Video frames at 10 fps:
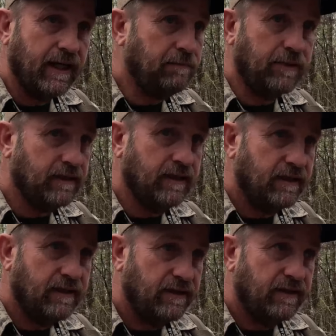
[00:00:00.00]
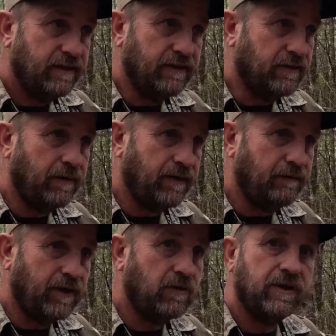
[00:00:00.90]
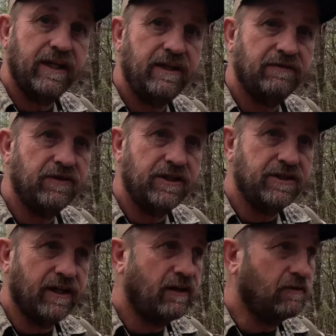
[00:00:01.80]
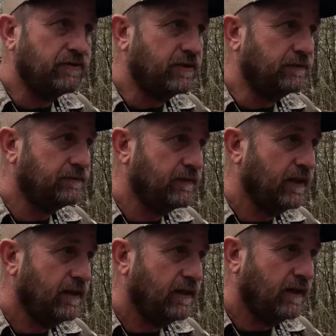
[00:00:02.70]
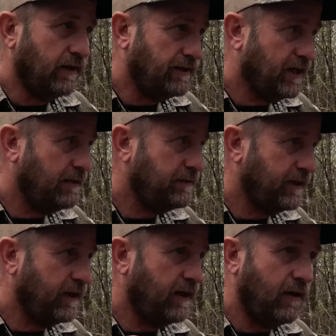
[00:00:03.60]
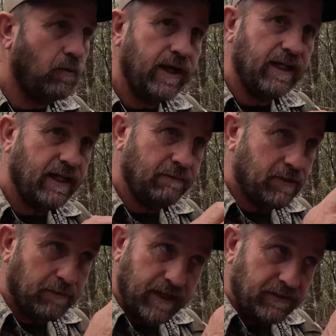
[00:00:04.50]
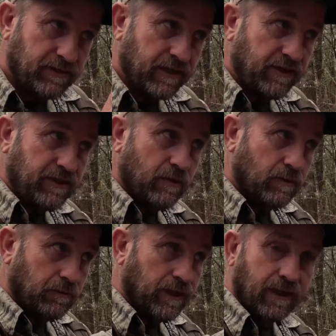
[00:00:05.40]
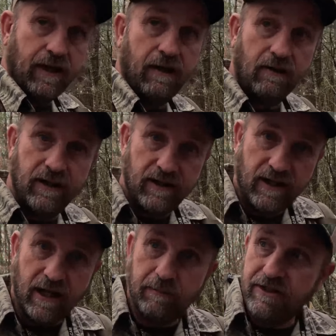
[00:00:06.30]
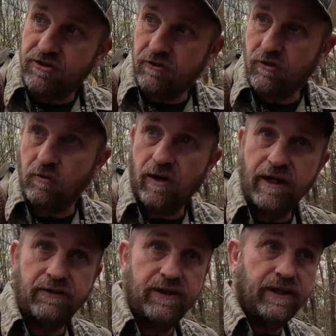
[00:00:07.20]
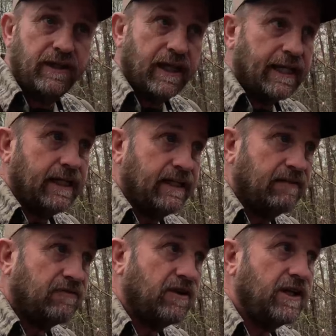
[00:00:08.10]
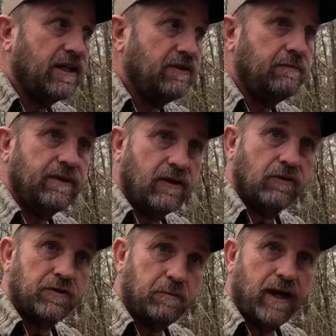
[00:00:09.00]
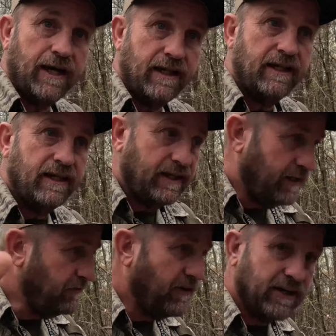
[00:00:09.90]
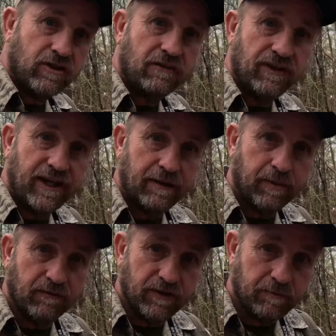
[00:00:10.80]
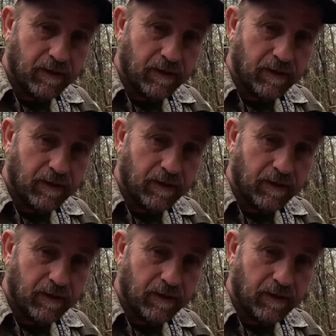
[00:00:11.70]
kill him, but I'm not gonna get any footage at all. So a lot of times I'll wait and let him commit, and say if he's going on down the holler, I may circle around and get in front of him on a spot, and if I try to find that perfect